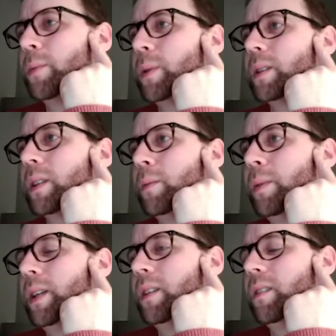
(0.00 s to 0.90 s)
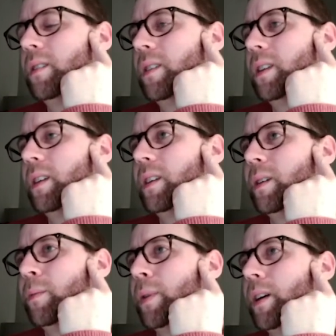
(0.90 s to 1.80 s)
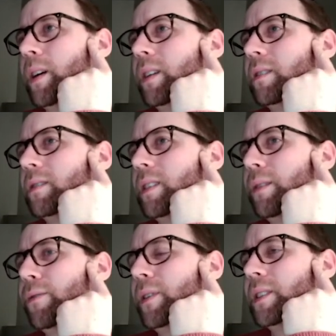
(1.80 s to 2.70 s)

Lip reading: a little bit, but it feels